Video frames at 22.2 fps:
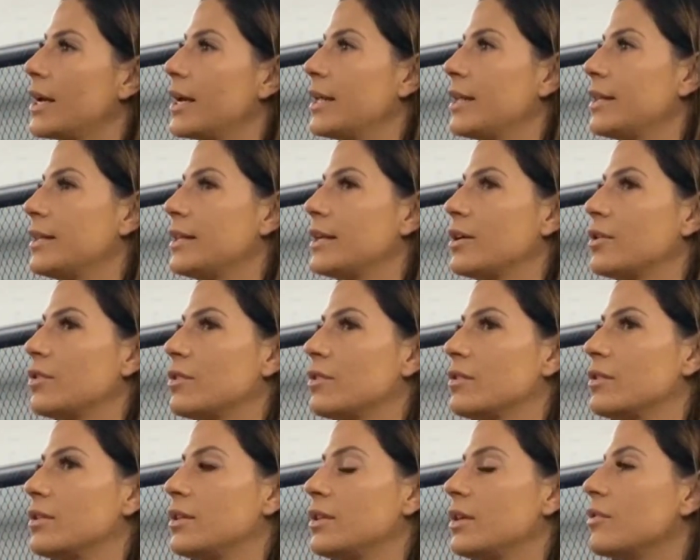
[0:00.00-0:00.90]
there
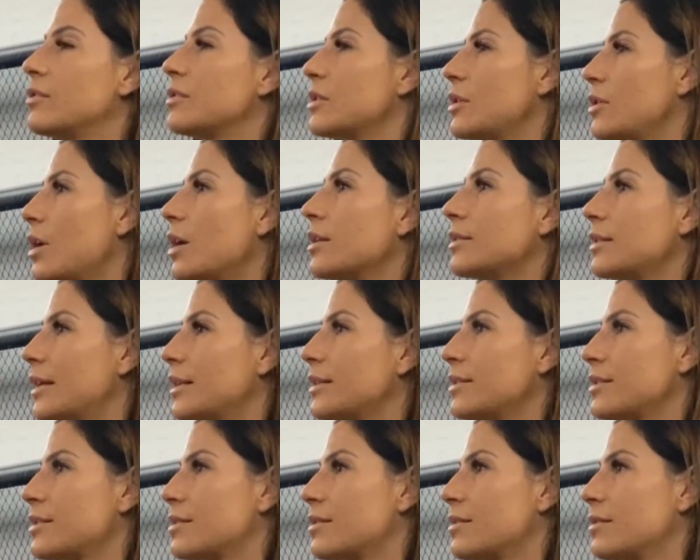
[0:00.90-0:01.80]
there is a lot
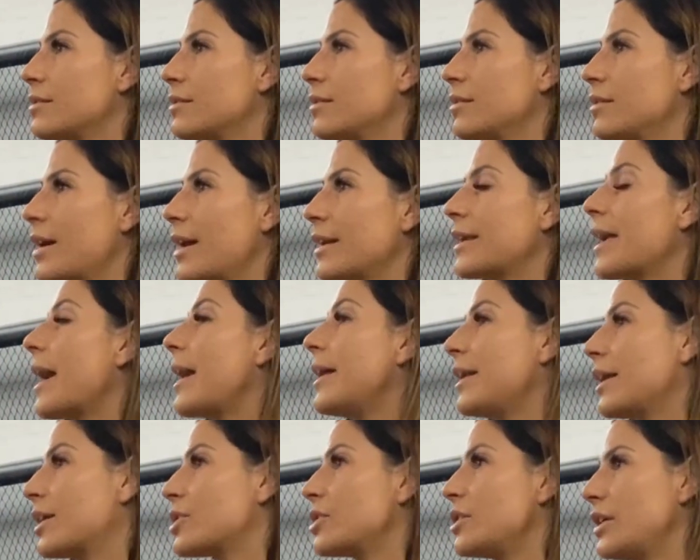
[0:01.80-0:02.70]
that I can
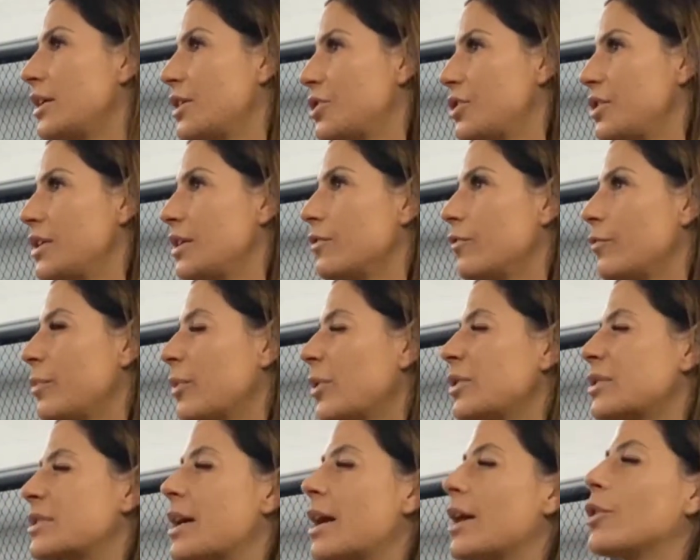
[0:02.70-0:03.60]
actually achieve.
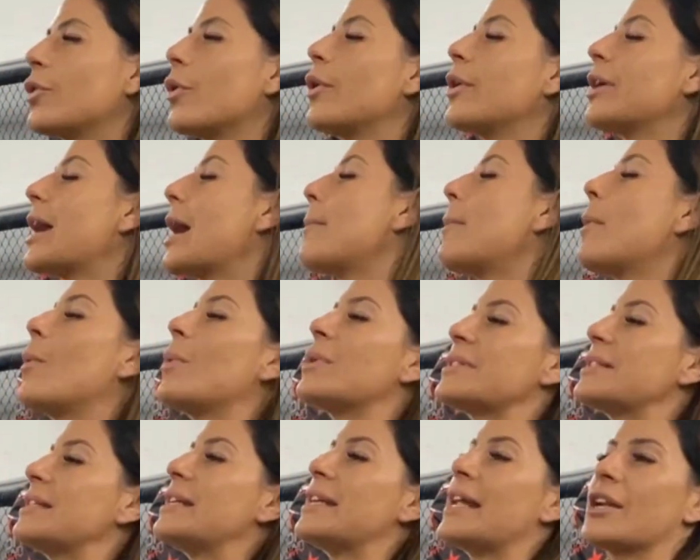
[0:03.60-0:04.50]
Because uh, mm-hmm. growing up, I
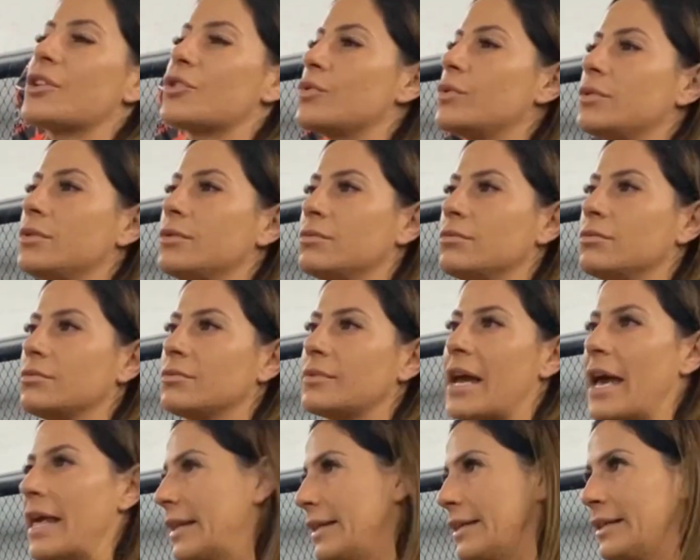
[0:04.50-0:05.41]
wasn't a natural
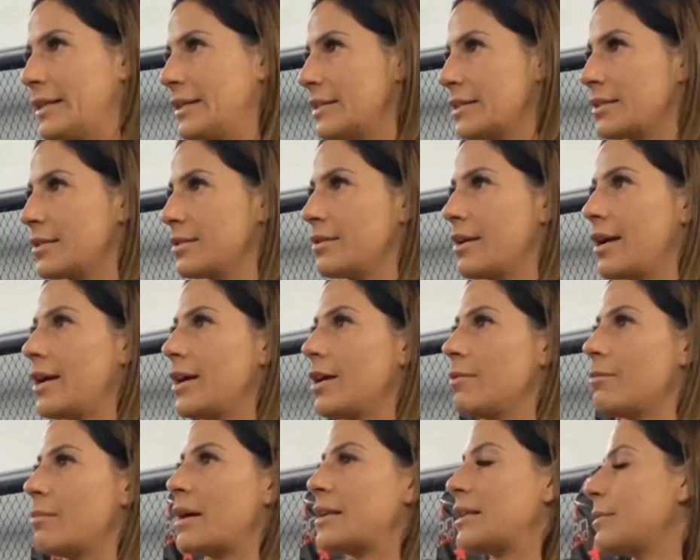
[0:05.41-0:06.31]
athlete.
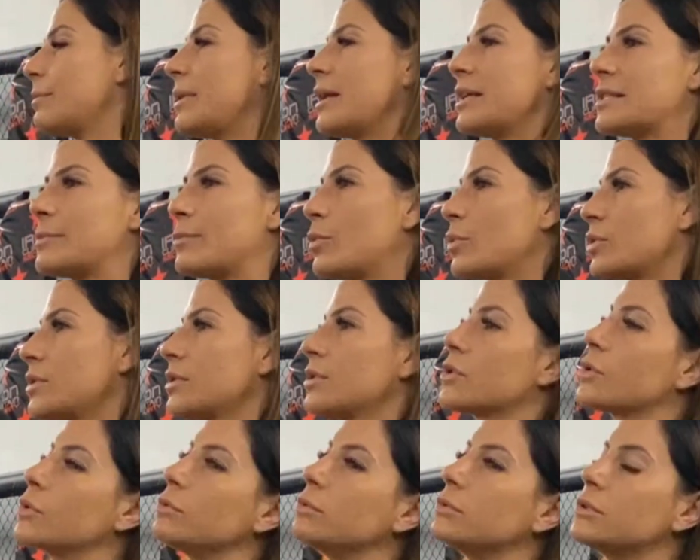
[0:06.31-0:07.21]
Um, I didn't play sport in
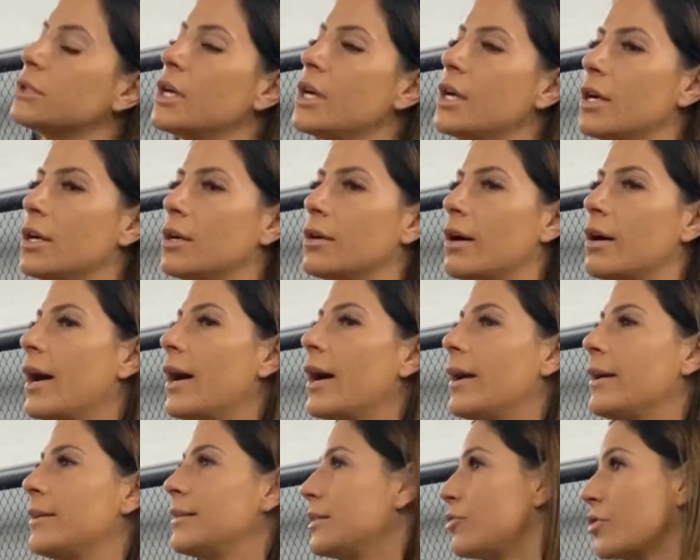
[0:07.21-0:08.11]
school.
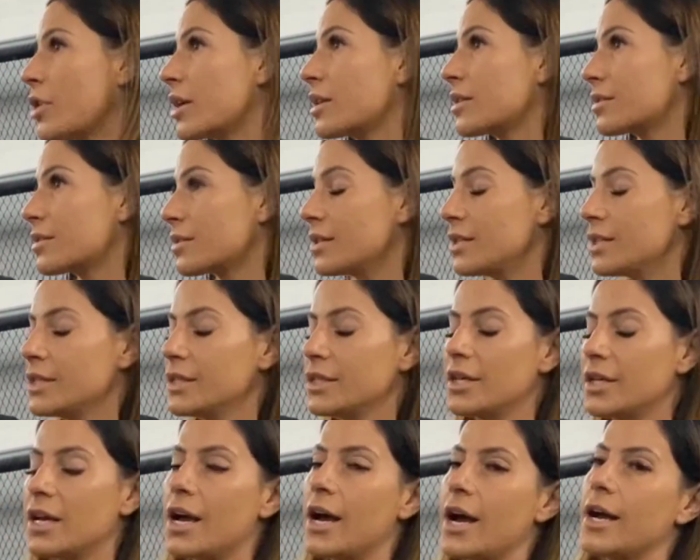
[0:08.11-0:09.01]
I did drugs.
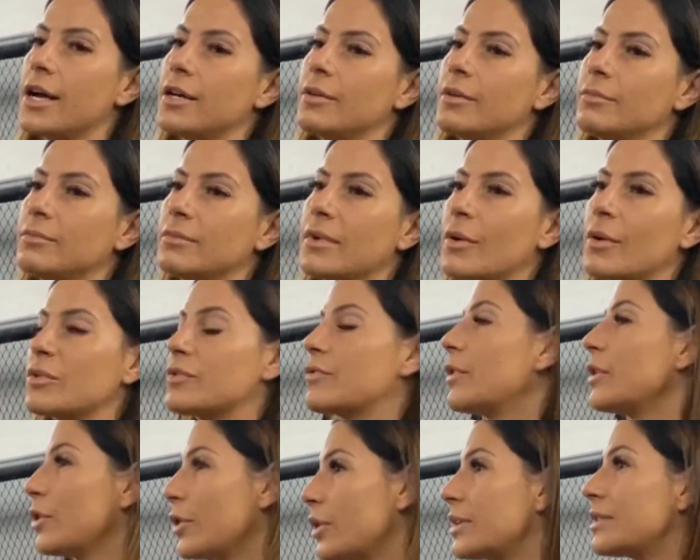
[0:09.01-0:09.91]
Um, I was very
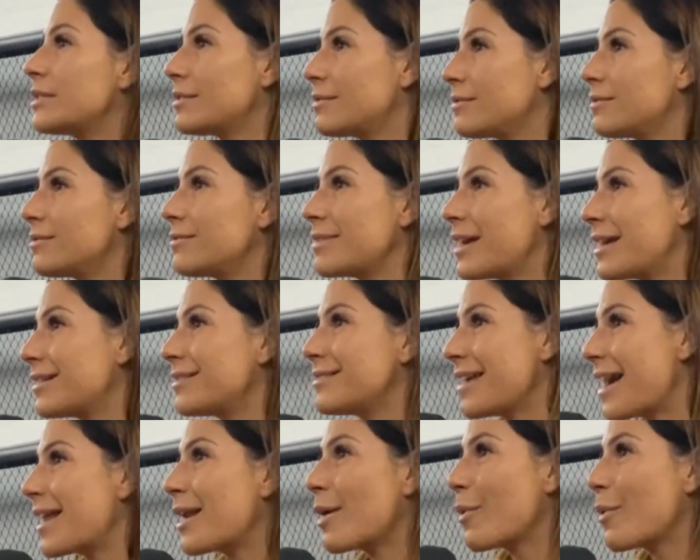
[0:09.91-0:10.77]
good at, at that. I